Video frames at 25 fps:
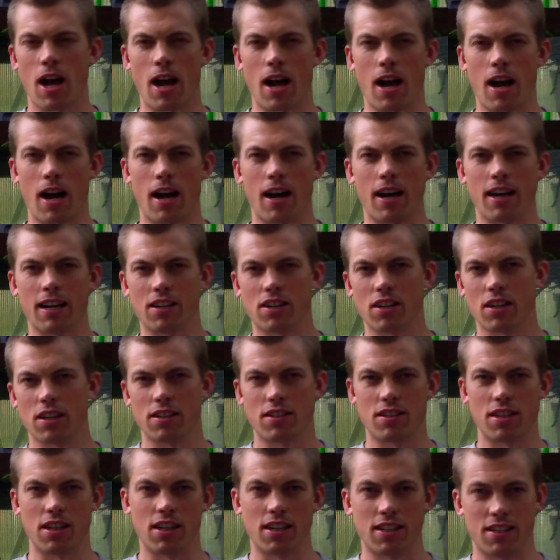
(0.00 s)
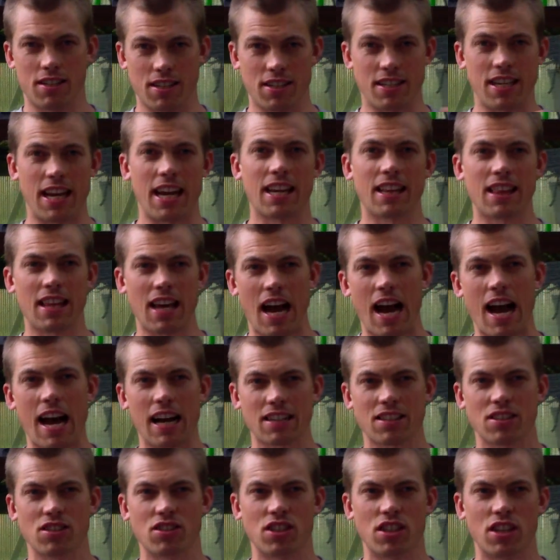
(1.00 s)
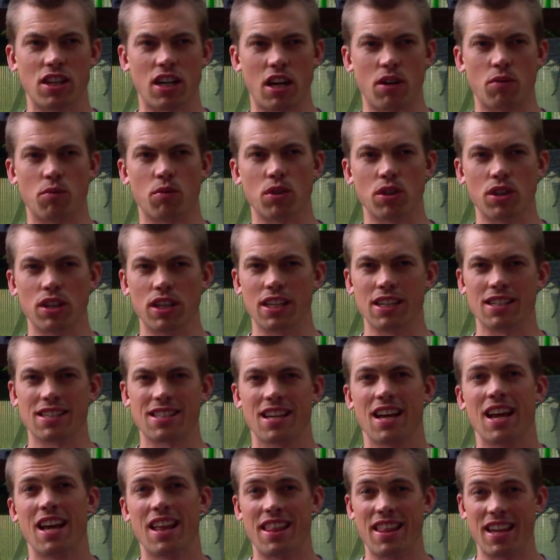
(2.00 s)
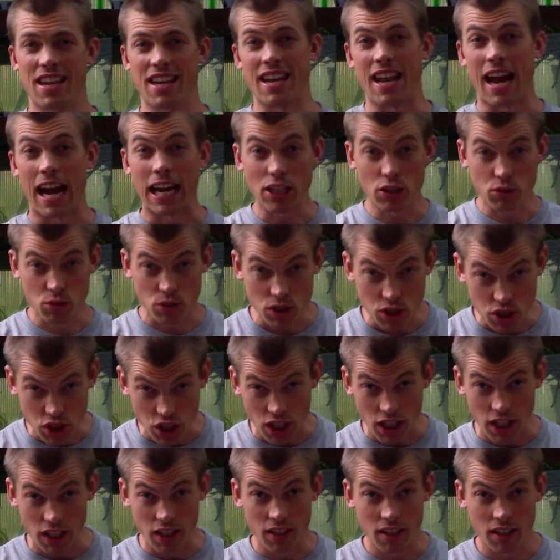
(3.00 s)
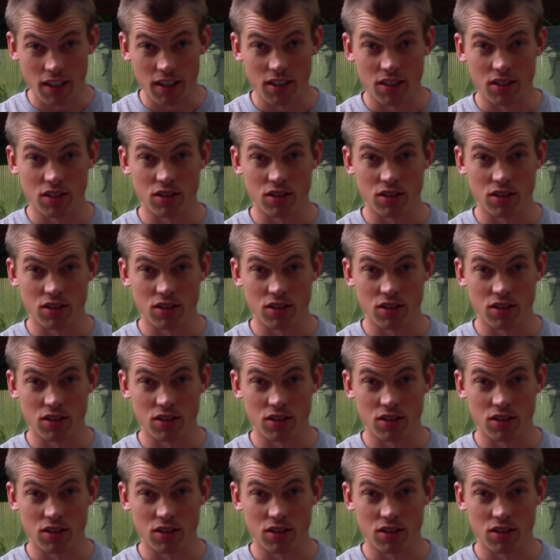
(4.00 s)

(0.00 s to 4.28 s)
uh, to, to take the oxygen and release the nitrogen,